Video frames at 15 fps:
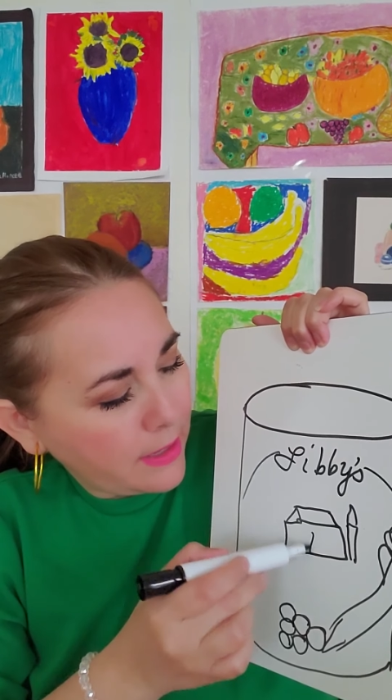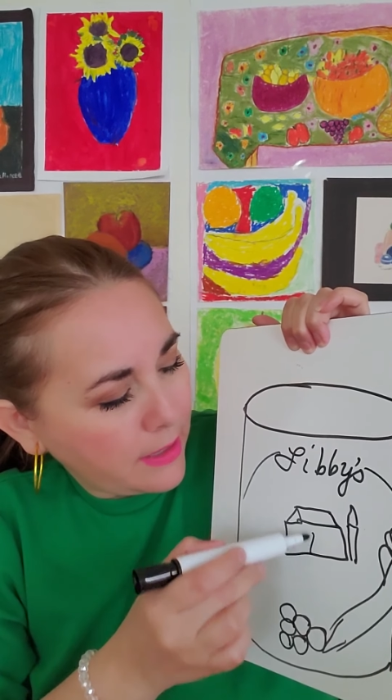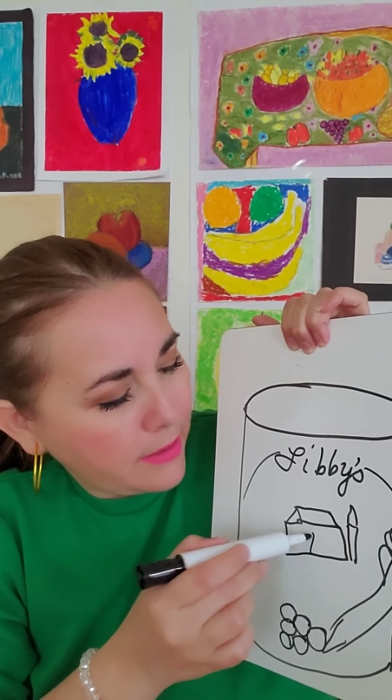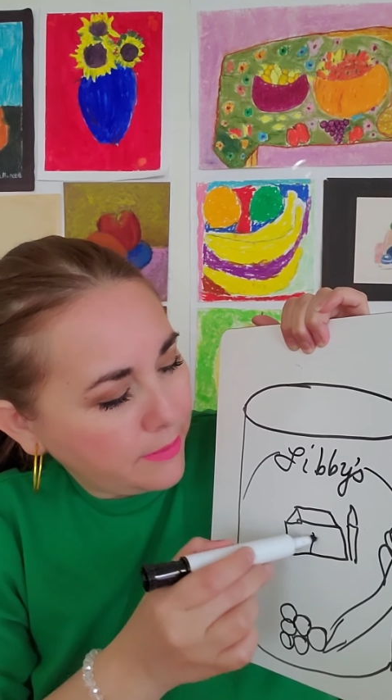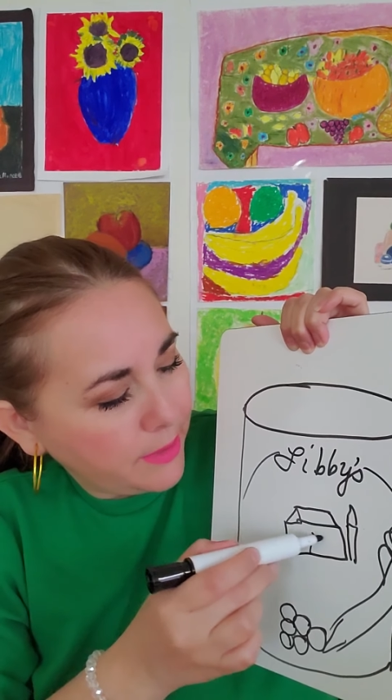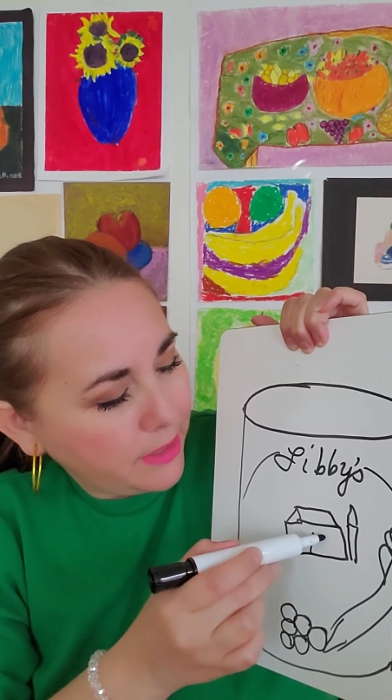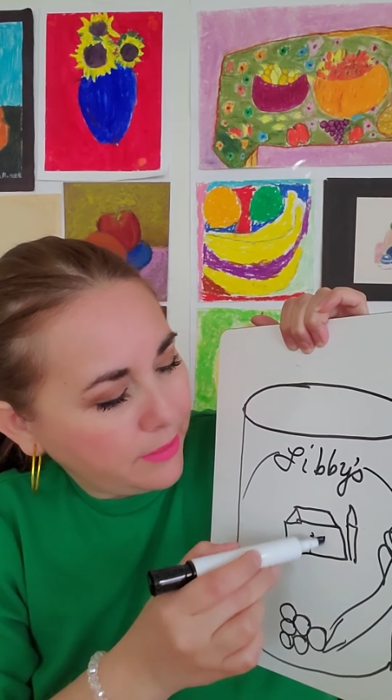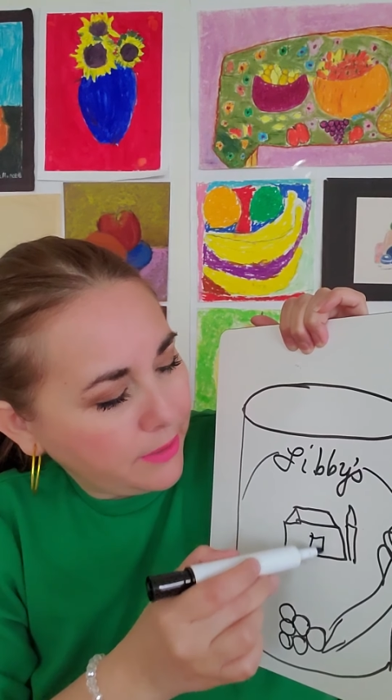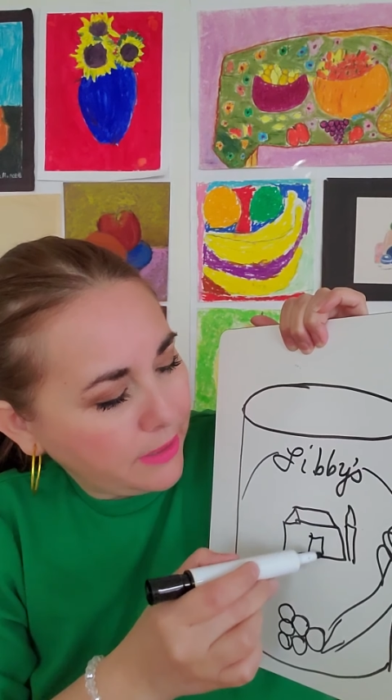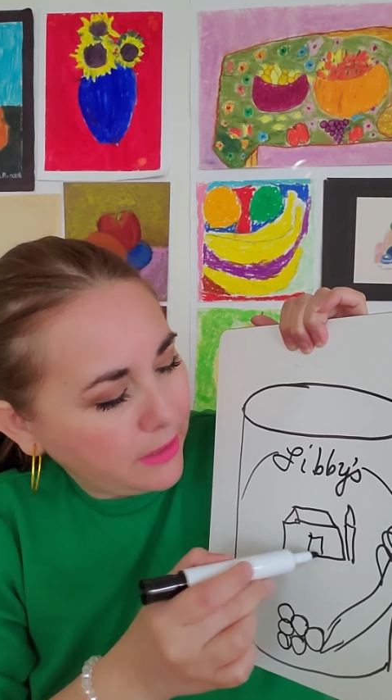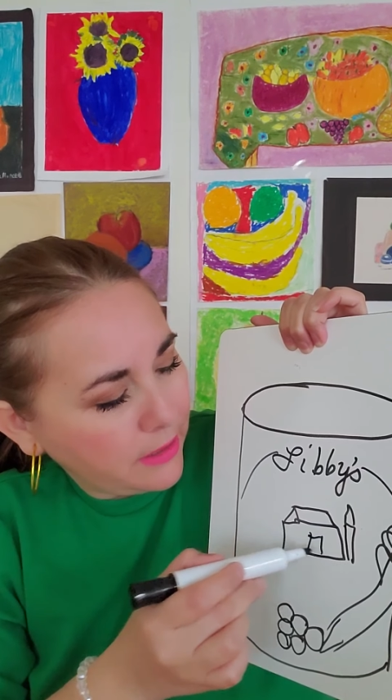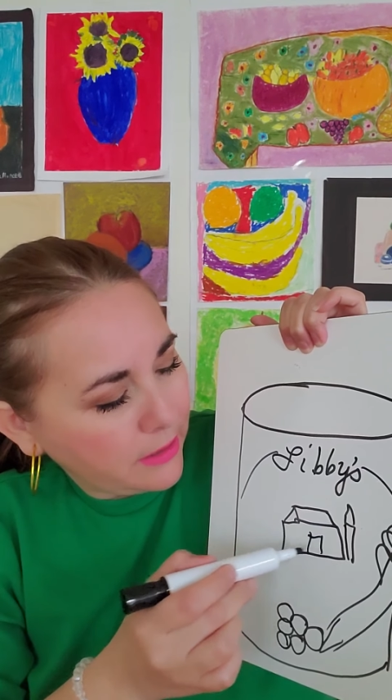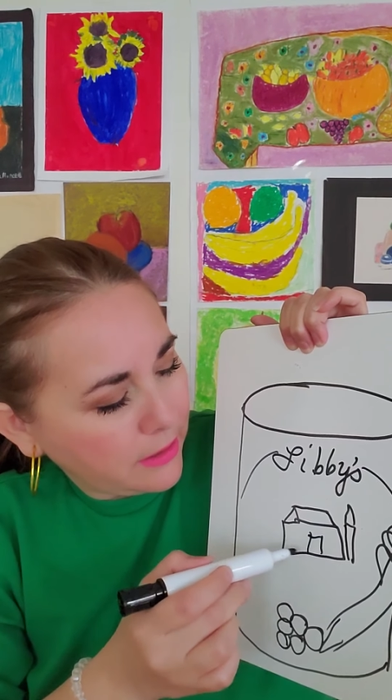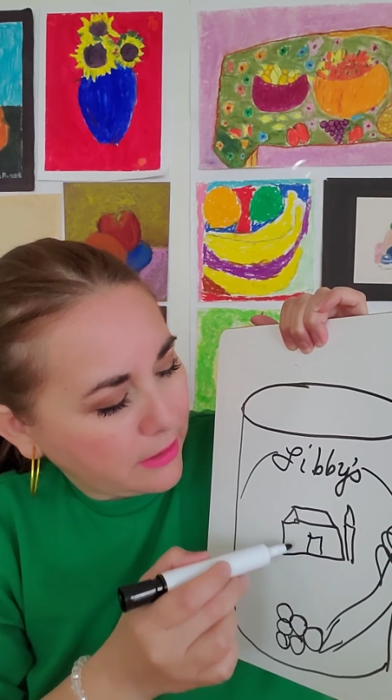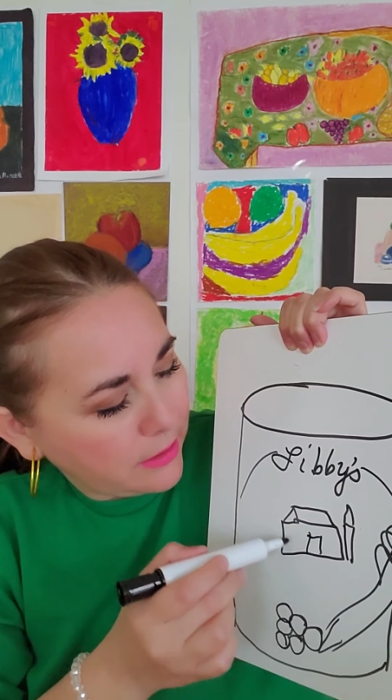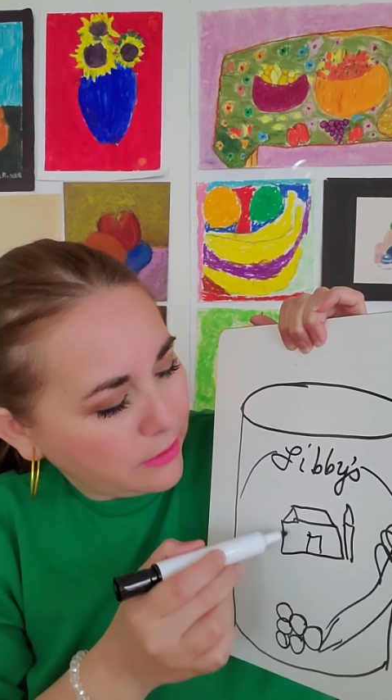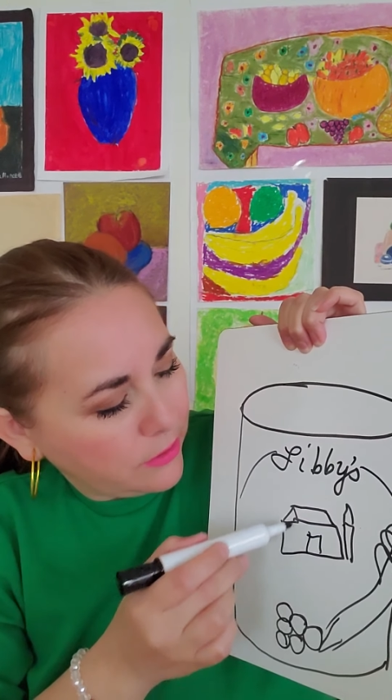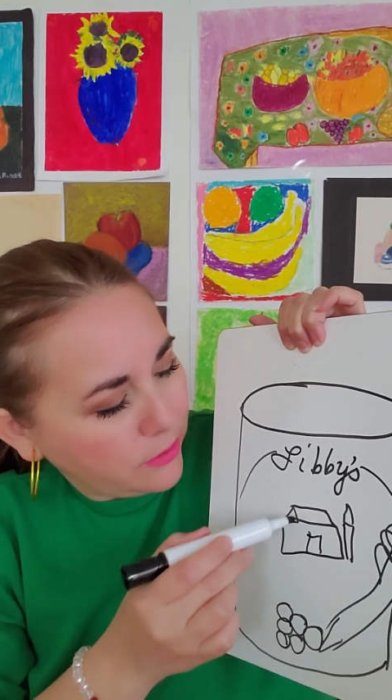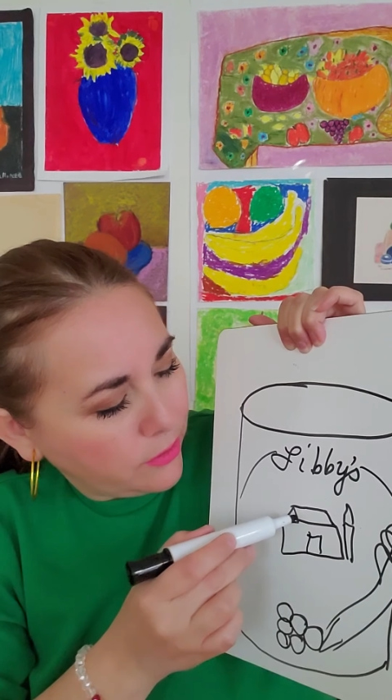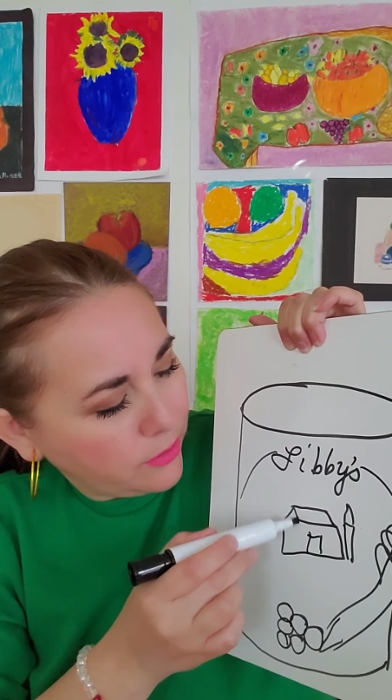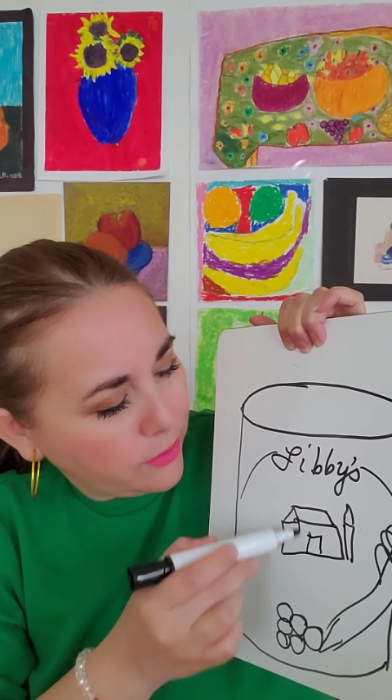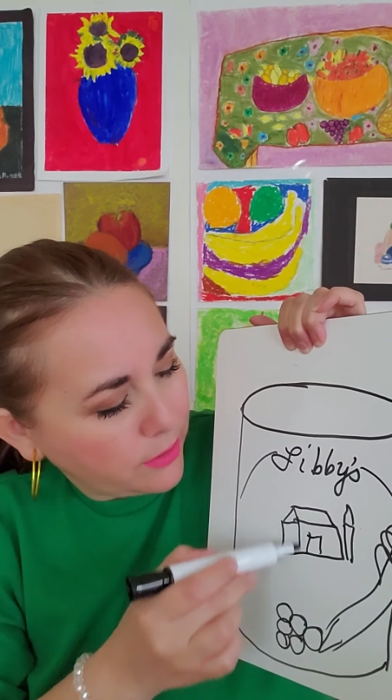maybe a
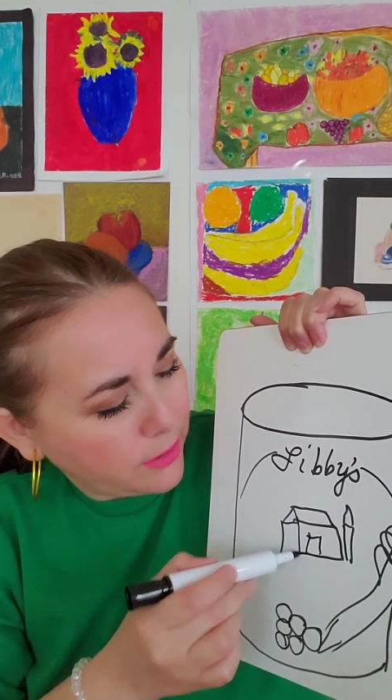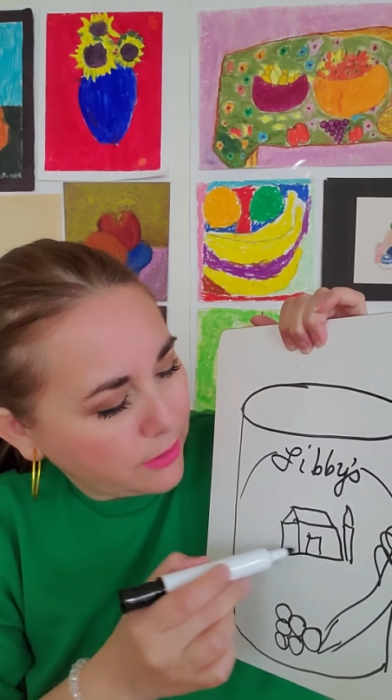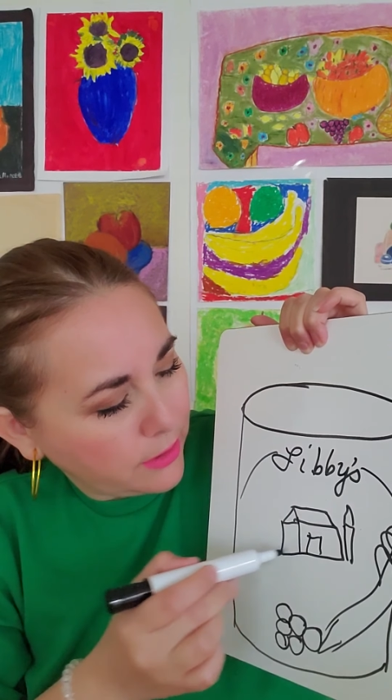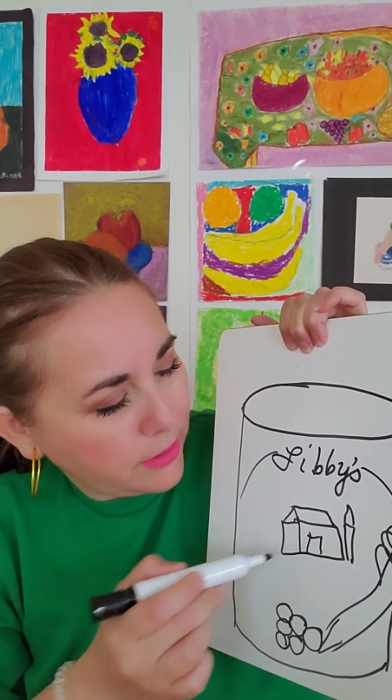door